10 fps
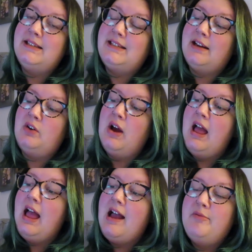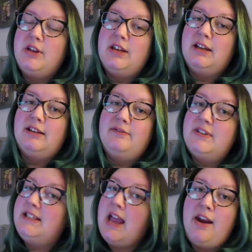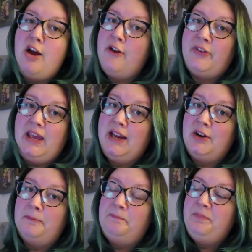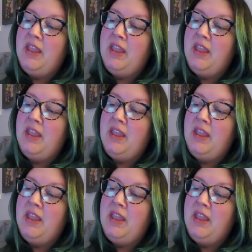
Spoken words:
So I'm going to sign off here.